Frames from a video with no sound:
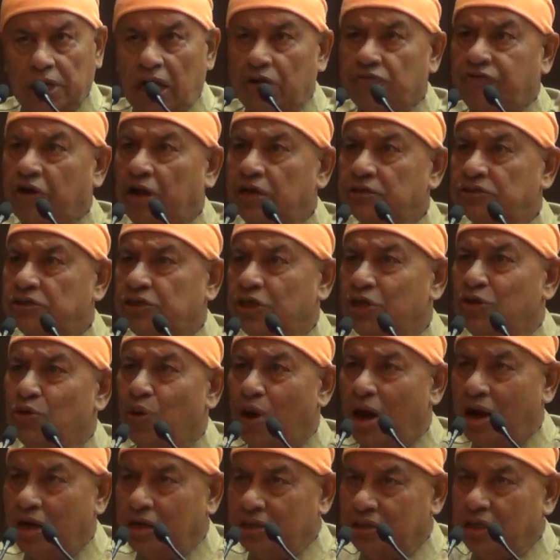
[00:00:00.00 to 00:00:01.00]
Dear friends,
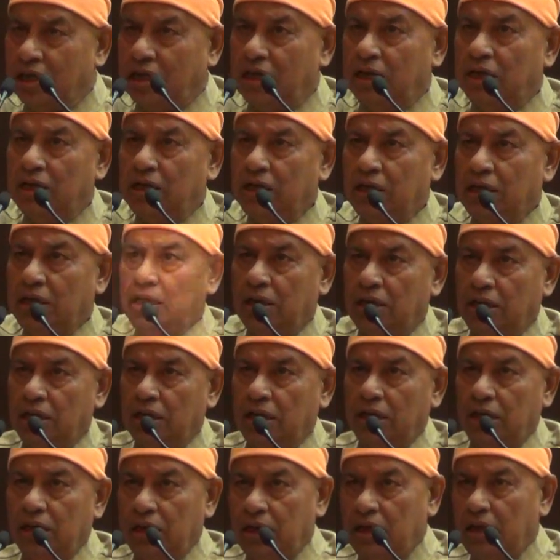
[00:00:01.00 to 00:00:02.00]
you are the
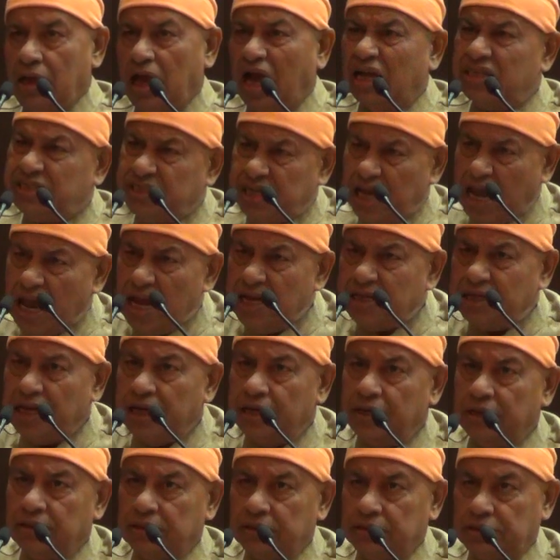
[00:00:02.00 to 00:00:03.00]
as
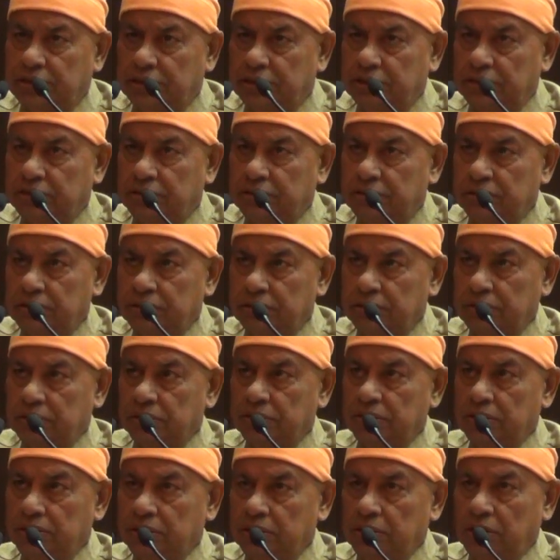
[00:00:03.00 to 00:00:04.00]
agent
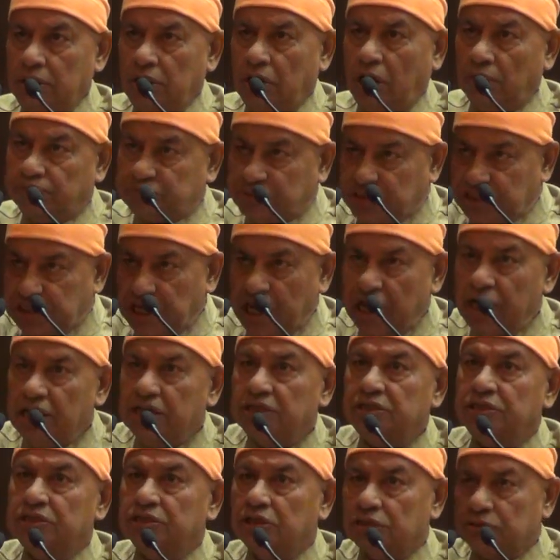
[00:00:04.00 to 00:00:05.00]
of
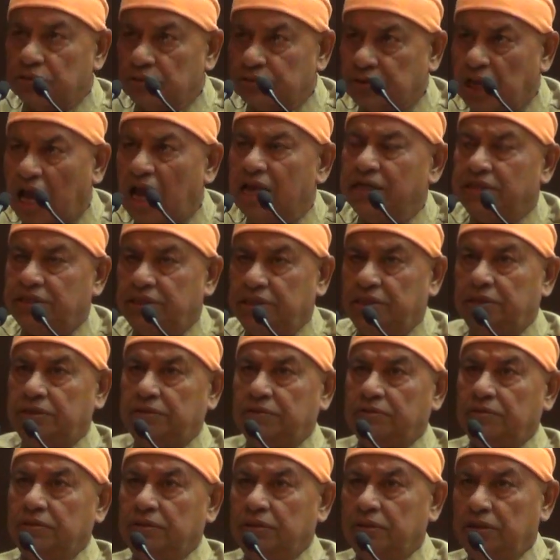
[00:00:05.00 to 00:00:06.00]
change in the society.
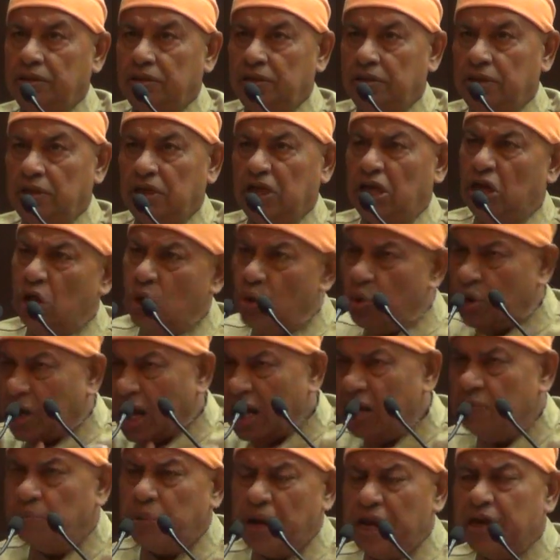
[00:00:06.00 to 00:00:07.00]
You
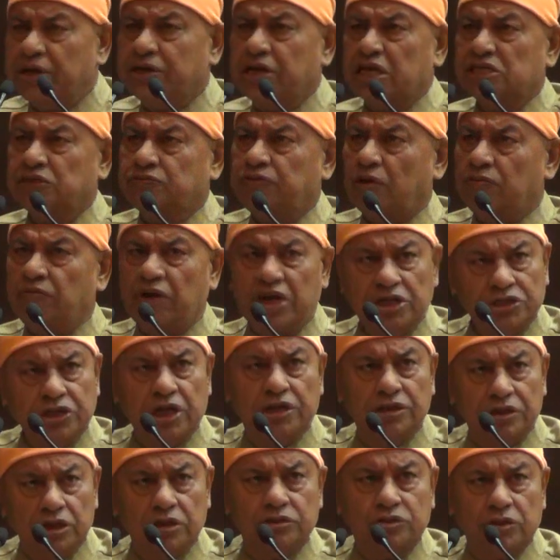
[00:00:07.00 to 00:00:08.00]
can bring
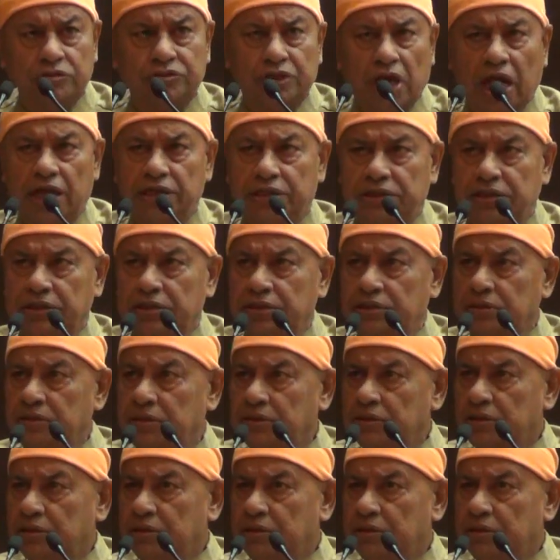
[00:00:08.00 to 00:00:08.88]
transformation in the society.